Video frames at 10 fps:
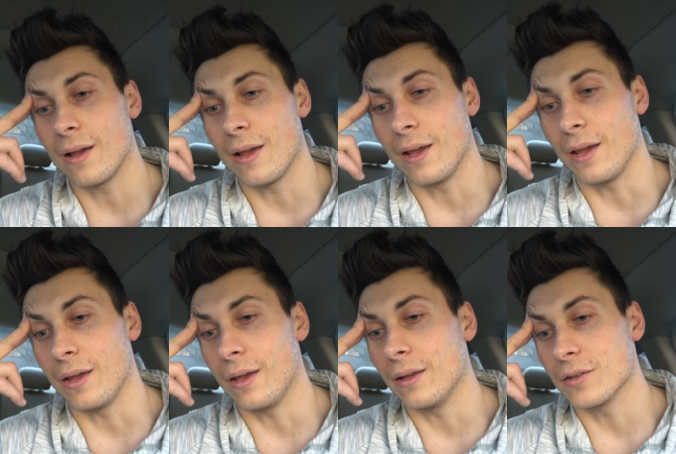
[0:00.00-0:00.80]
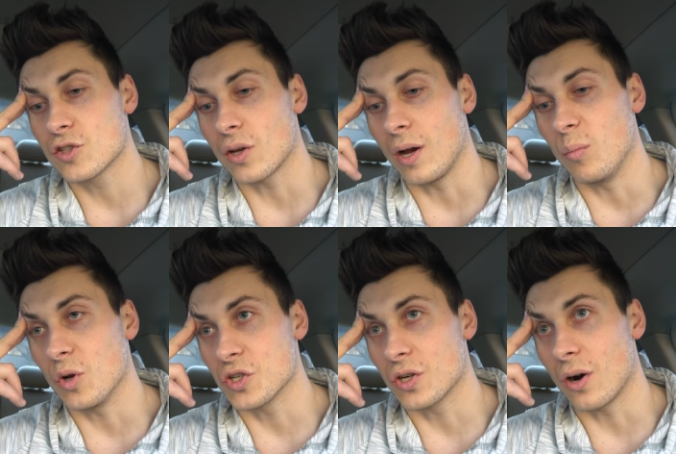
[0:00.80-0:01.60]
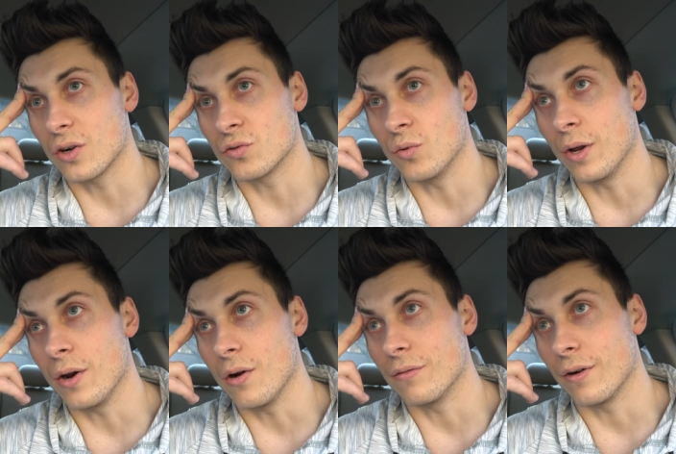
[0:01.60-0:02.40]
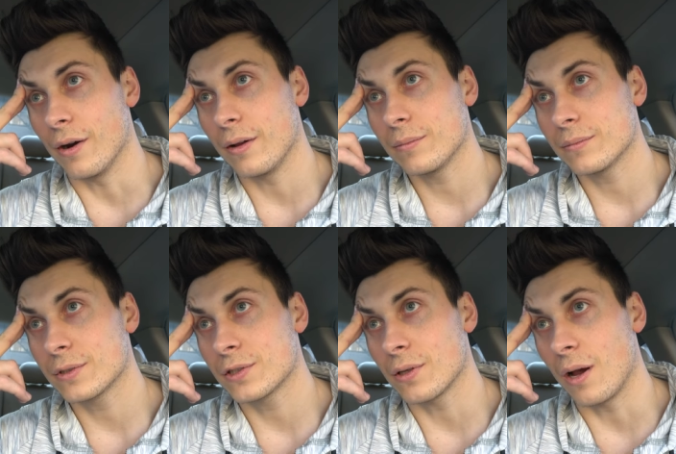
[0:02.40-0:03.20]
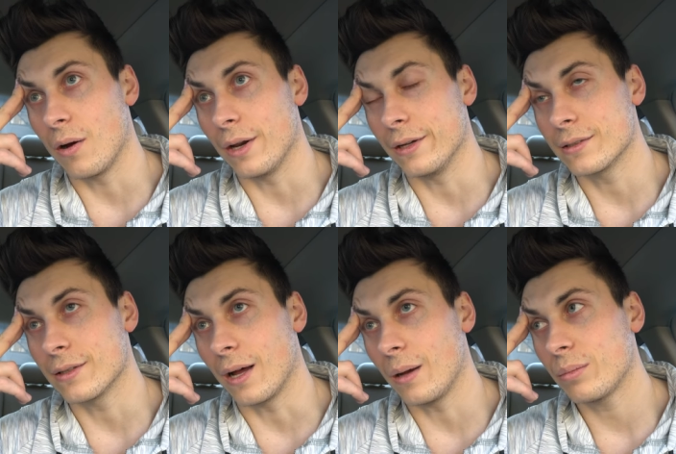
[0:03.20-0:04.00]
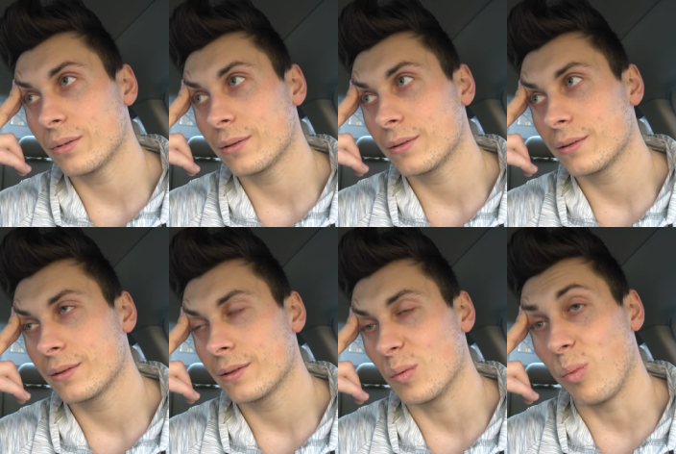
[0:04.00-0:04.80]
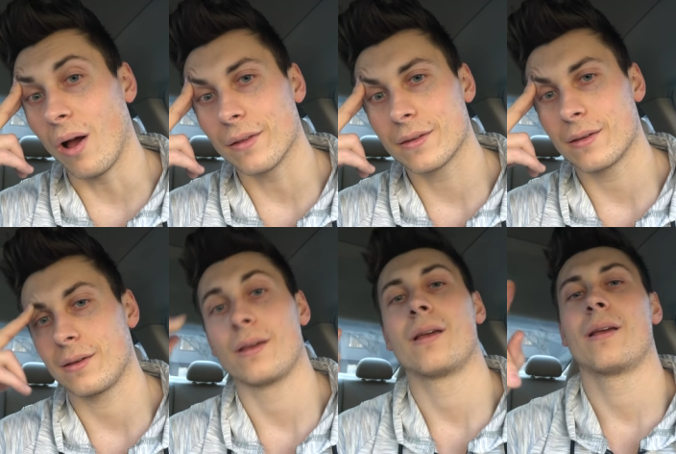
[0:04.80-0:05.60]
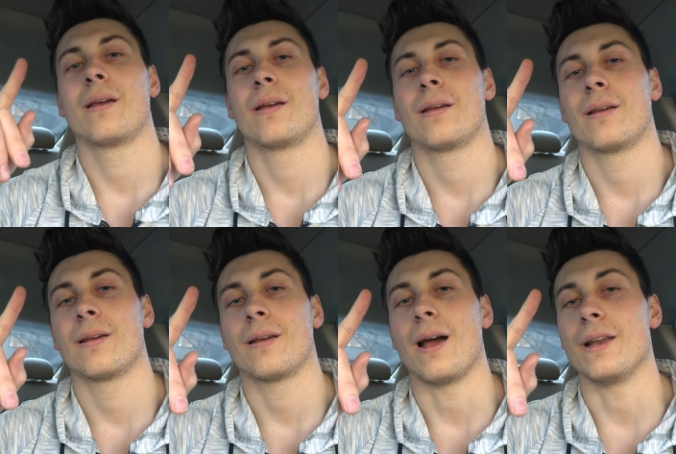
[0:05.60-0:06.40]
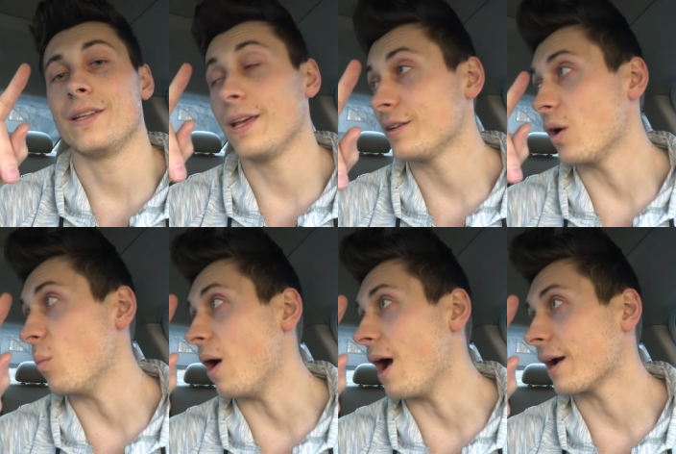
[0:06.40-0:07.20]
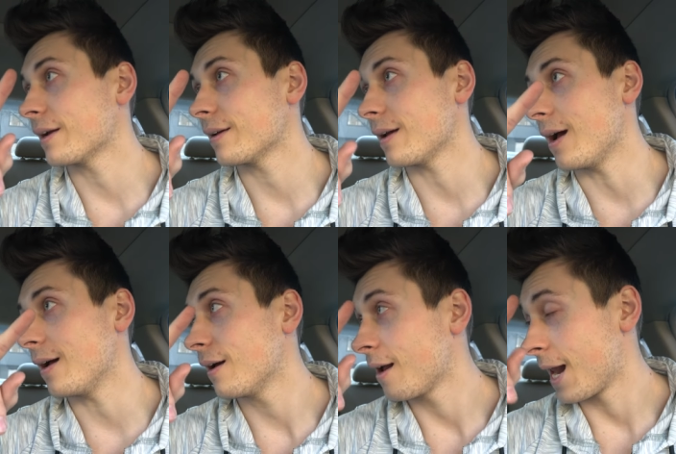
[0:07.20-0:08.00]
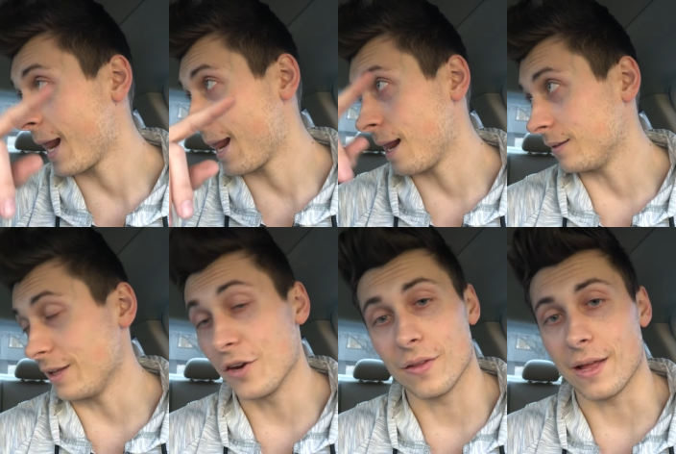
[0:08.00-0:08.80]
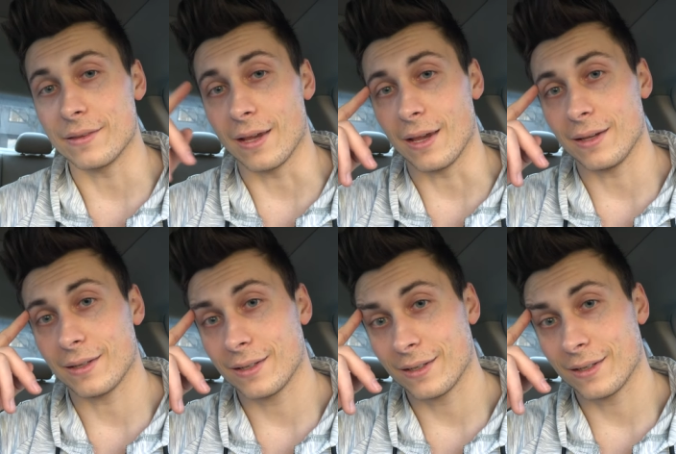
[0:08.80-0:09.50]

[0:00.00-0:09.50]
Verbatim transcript: and saw a bunch of cars run over it, so I didn't stop. But I did go back later that day